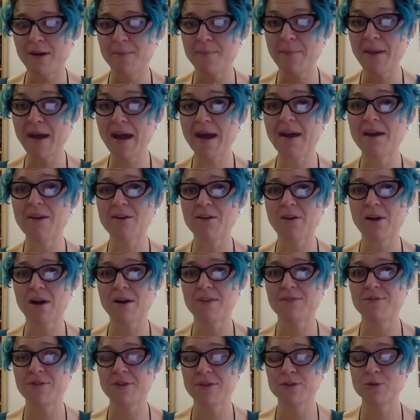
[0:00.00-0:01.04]

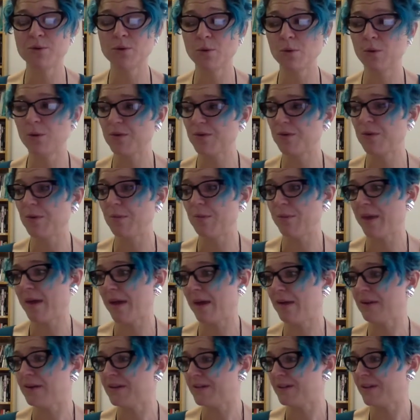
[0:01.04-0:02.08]
paragraph that talks
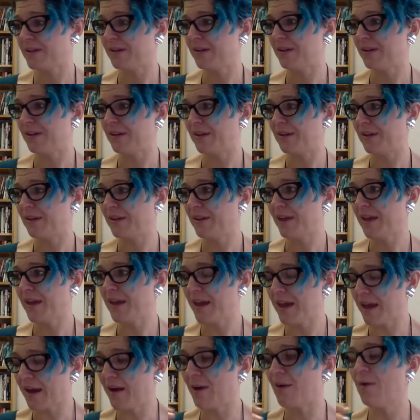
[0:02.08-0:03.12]
about
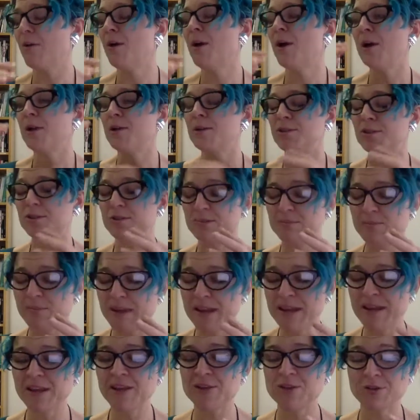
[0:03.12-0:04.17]
how
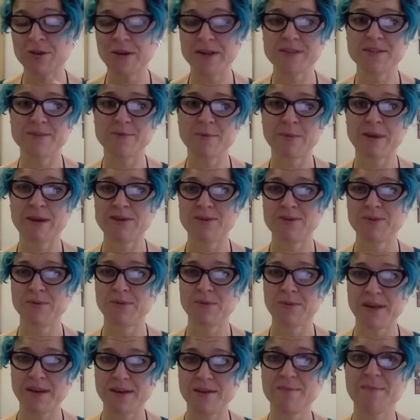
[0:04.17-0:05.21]
being a transformational
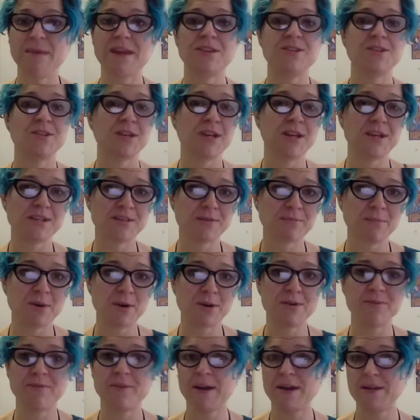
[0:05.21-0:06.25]
leader means you need to
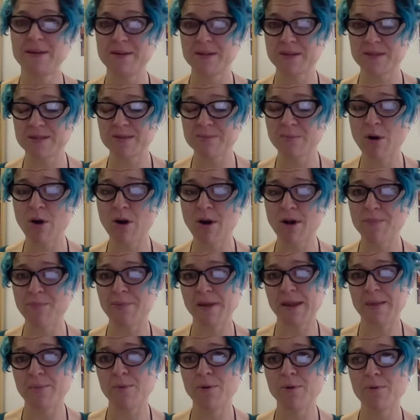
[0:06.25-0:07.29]
motivate and inspire
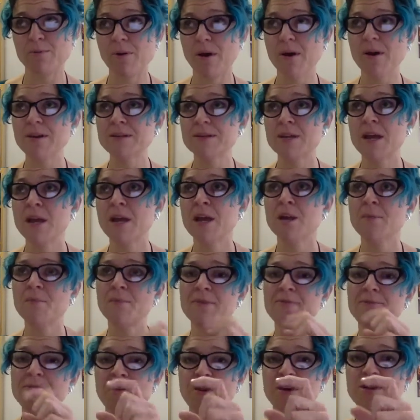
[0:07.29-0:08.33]
people, right?
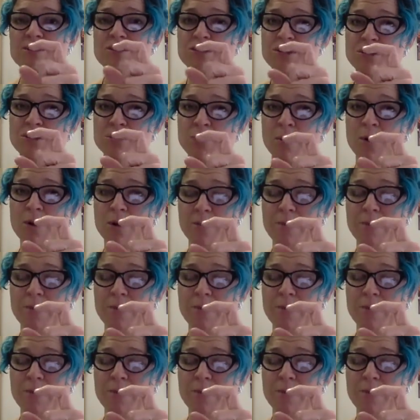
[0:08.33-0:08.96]
But first you talk